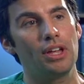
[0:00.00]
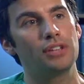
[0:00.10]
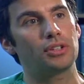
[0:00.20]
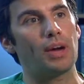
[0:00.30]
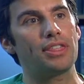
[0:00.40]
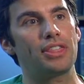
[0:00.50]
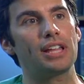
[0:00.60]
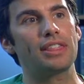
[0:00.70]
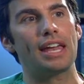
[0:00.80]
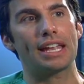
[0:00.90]
So I
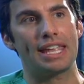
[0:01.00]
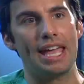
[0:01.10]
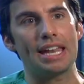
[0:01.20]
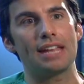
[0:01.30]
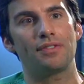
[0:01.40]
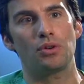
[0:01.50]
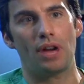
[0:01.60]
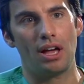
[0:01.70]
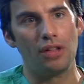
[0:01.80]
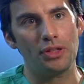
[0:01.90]
think that again, if you're
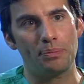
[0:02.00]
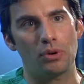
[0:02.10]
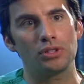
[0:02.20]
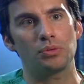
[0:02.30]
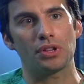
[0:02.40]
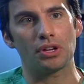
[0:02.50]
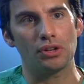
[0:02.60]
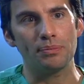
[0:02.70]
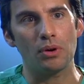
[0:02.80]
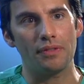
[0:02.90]
a healthy person with a
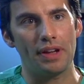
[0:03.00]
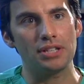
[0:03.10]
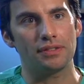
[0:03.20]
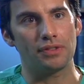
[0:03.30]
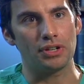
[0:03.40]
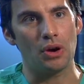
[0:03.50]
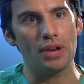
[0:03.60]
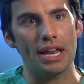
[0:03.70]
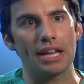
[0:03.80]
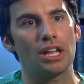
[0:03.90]
good motivation for
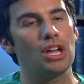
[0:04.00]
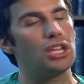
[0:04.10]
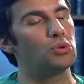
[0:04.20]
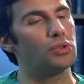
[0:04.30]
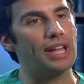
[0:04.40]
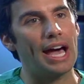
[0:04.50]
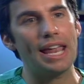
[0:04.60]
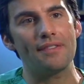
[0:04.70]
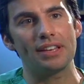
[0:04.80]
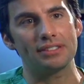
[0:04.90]
donating, you will
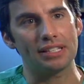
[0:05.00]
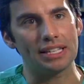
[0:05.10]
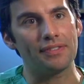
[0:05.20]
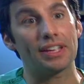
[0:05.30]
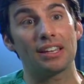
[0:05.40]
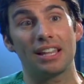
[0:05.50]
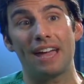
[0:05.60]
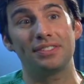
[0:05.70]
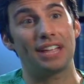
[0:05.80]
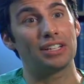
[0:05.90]
not have any significant
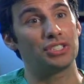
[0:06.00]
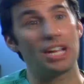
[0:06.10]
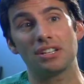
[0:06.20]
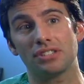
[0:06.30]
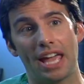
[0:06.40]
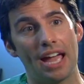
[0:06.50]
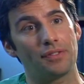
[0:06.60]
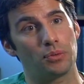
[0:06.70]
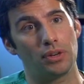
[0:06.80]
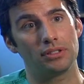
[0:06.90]
lifestyle changes
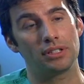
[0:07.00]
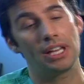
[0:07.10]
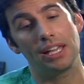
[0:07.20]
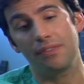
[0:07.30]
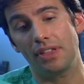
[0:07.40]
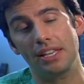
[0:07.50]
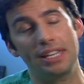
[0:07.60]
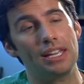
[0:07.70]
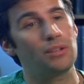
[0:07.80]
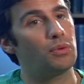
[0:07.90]
afterwards. If they
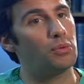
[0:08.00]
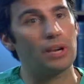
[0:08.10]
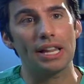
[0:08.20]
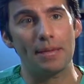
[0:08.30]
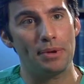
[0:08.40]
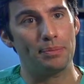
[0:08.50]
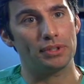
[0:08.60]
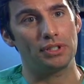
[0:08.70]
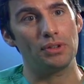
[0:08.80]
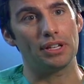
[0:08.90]
did, we wouldn't allow people to do